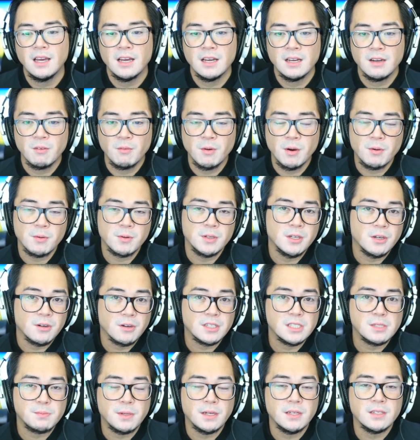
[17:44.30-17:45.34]
What were your
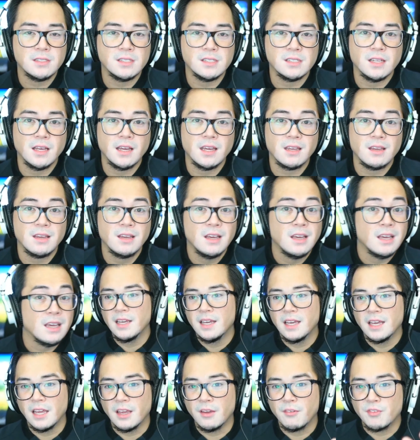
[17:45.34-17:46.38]
experiences like?
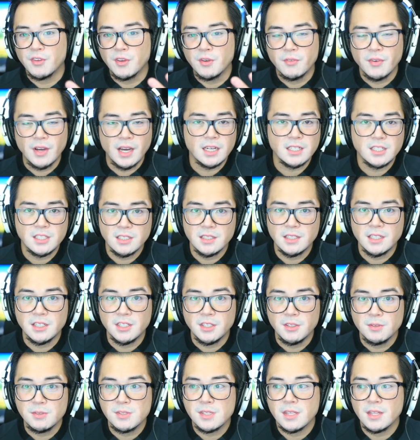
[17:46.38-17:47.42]
If you've actually
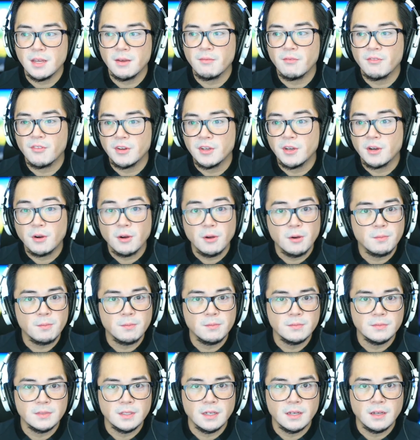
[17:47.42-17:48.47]
used them for your
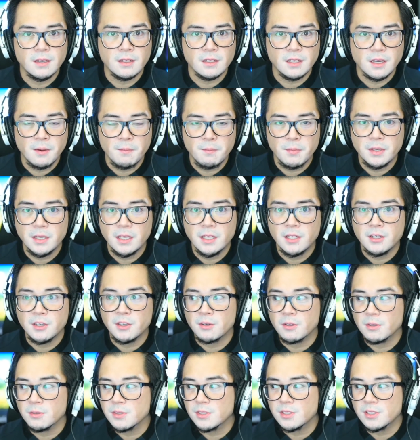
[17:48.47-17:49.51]
own company and
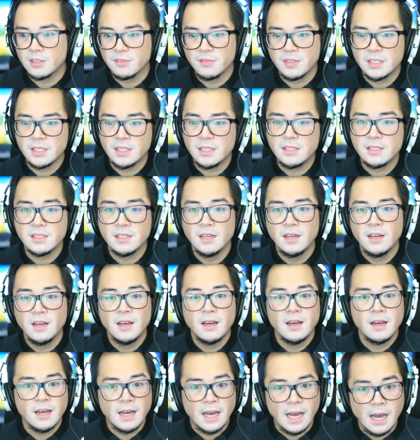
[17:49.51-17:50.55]
your own services,
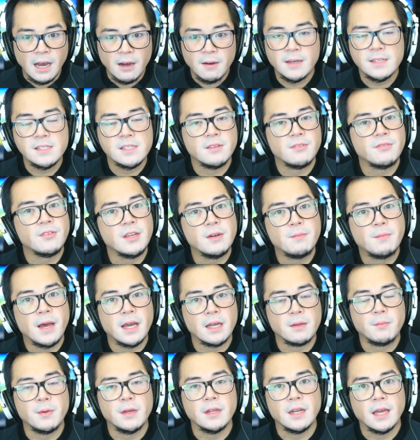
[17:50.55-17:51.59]
how has the
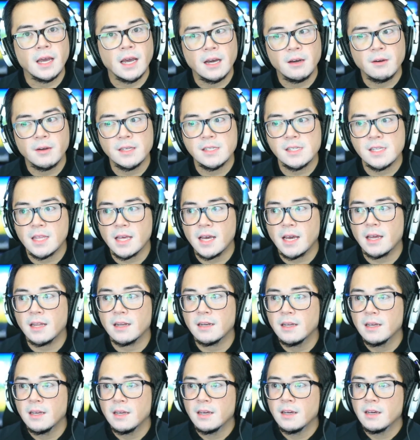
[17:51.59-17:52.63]
feedback been? How has that
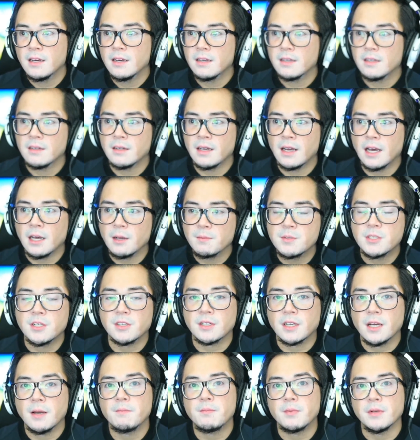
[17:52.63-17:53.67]
helped your
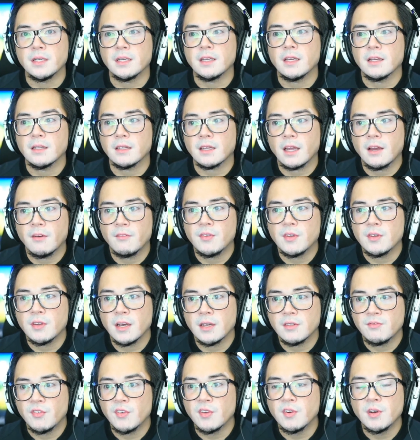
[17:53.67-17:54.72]
company? Like, have
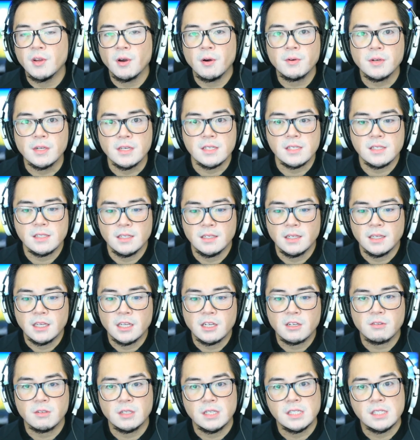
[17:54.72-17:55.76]
you noticed an
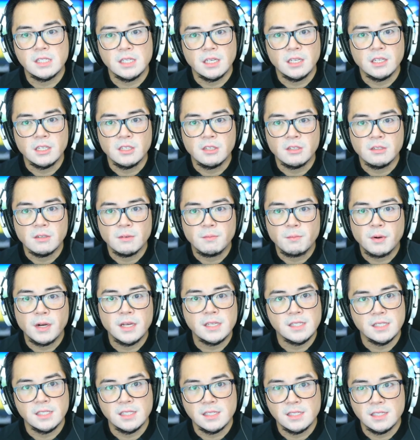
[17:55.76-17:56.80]
increase in your
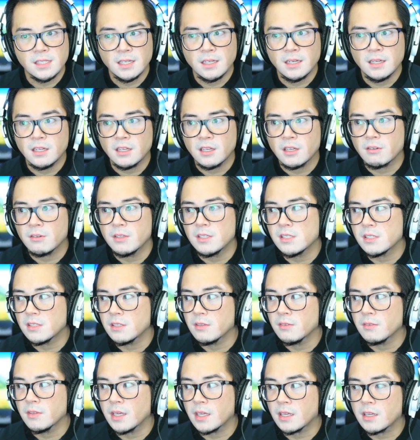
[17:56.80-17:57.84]
presence and increase
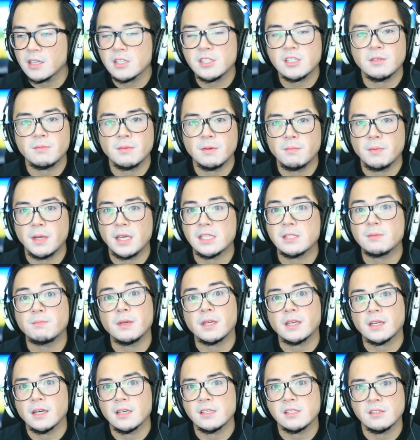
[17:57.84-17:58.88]
in like customer base
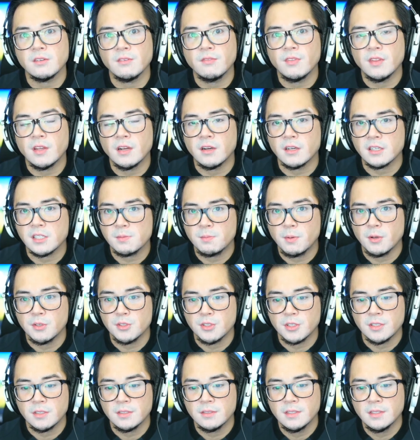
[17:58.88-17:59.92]
because of their exposure?